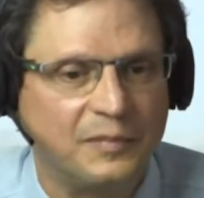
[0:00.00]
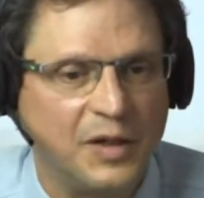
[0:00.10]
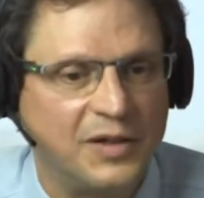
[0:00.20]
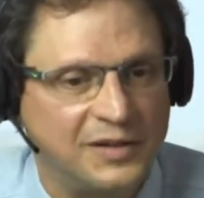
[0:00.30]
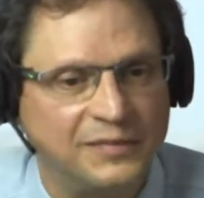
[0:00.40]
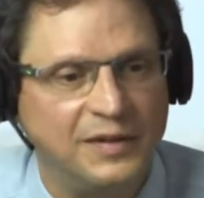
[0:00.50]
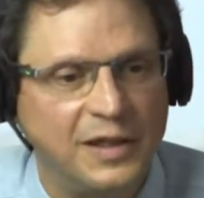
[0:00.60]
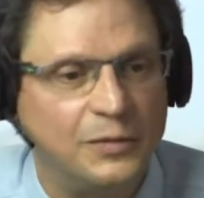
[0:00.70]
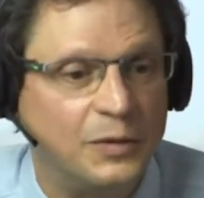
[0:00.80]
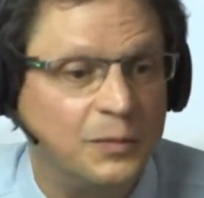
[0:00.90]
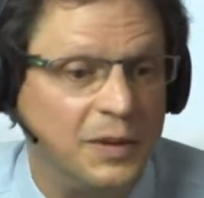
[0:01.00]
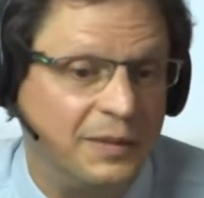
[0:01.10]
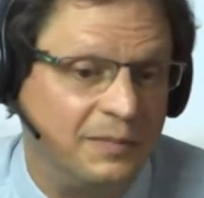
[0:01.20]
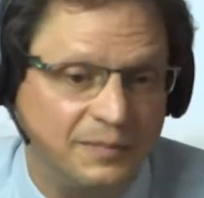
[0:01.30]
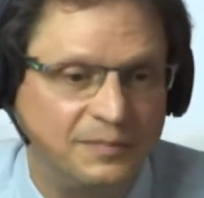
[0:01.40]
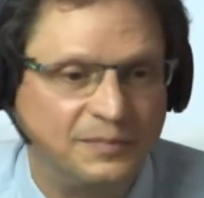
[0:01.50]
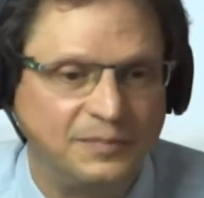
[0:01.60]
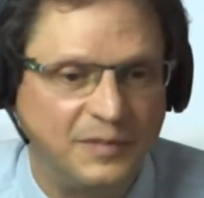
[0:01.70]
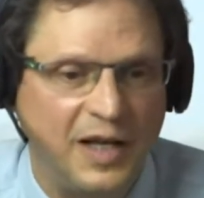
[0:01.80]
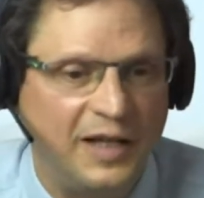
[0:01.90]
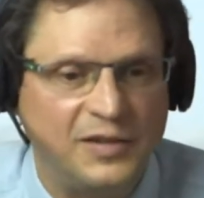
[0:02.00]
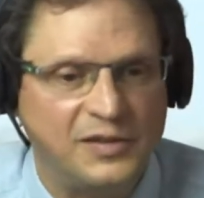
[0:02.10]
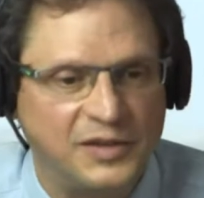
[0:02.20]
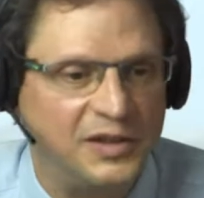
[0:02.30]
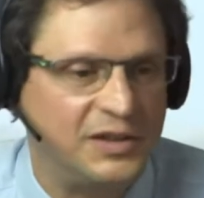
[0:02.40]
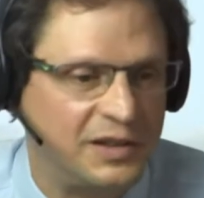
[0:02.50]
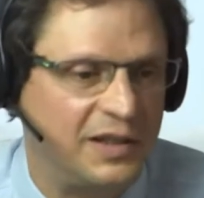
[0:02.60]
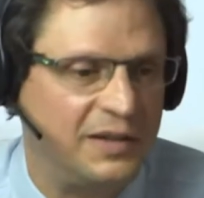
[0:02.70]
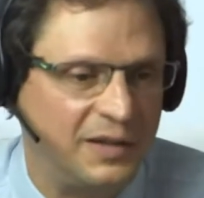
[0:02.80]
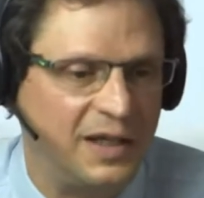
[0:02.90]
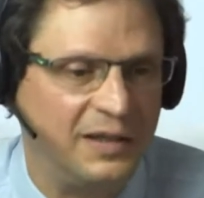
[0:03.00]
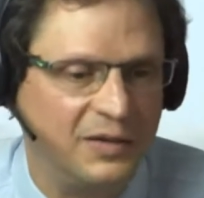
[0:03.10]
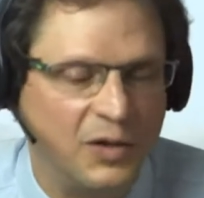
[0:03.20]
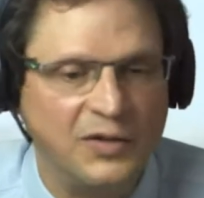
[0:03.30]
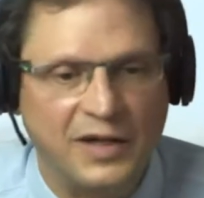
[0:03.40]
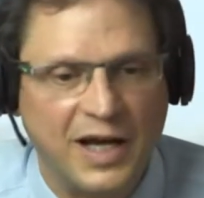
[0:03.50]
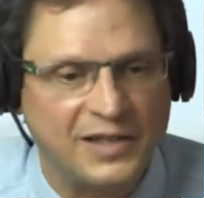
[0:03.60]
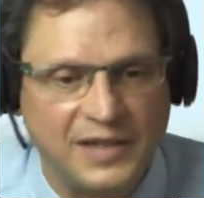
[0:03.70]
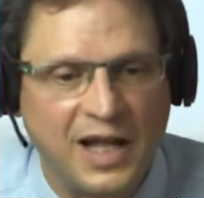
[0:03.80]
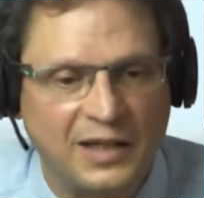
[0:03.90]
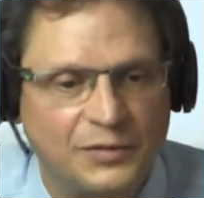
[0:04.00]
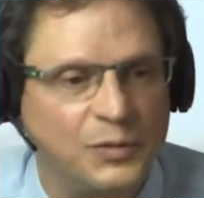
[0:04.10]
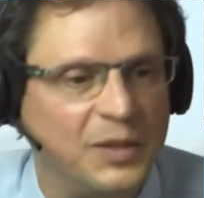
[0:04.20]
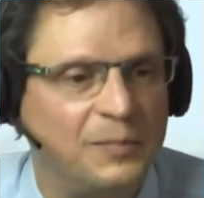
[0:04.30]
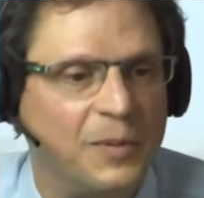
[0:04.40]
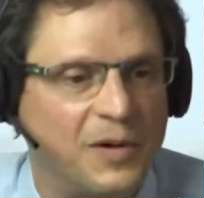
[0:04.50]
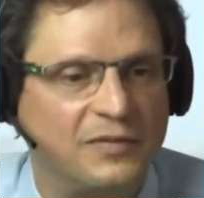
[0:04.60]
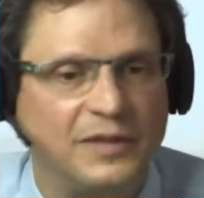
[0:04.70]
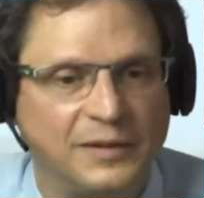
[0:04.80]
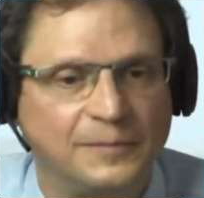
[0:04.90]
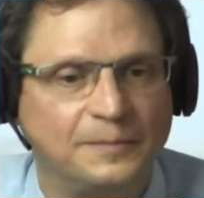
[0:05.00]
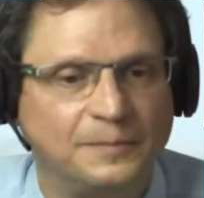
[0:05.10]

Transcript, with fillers: because I think there will be a transition and, and oil and gas talent will be a part of it.